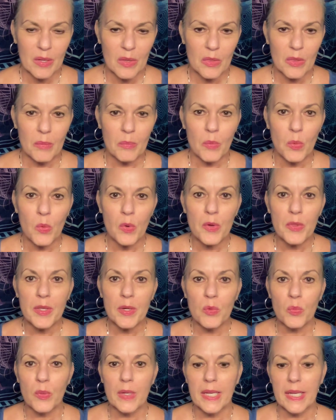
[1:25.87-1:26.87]
The more
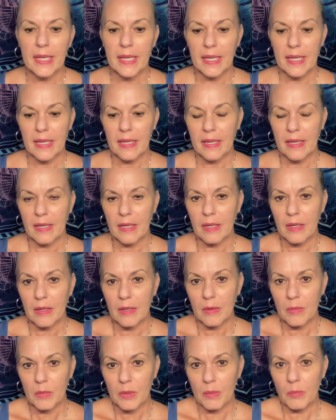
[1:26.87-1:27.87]
that we
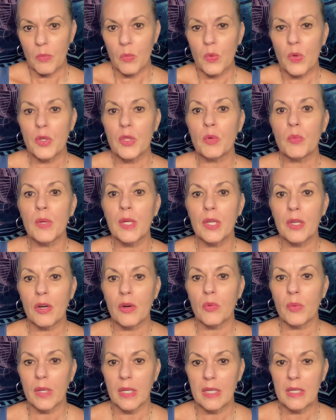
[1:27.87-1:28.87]

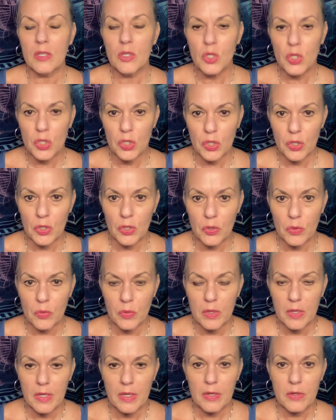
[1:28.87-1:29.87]
go into
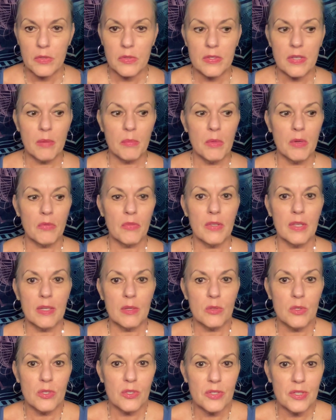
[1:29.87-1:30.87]
some of
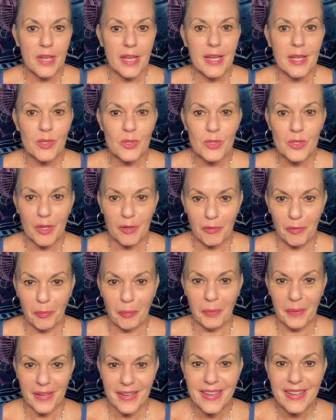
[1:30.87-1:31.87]
these states of
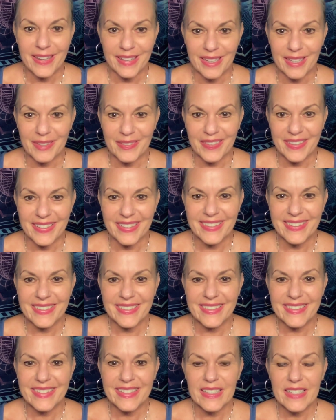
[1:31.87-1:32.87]
being,
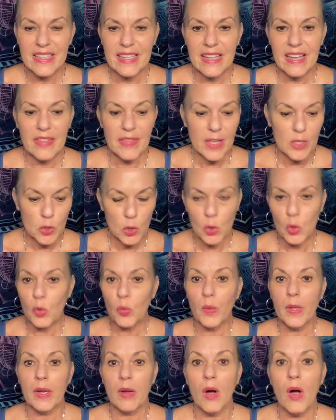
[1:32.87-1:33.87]
right? And that's who
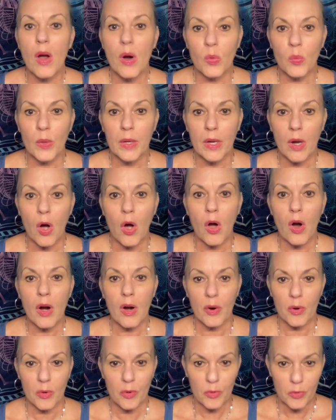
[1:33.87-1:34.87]
we are. We
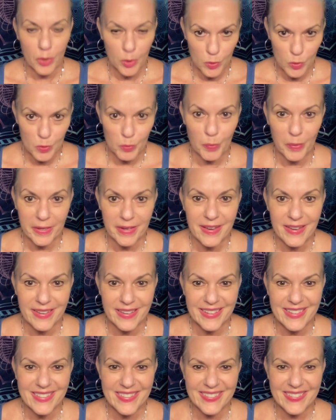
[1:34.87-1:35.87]
are those
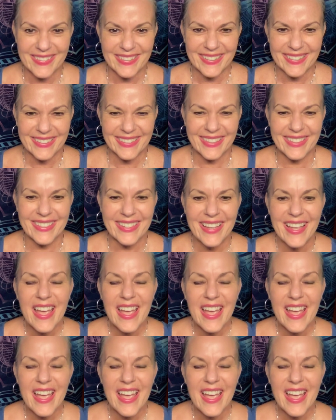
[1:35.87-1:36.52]
beings, right?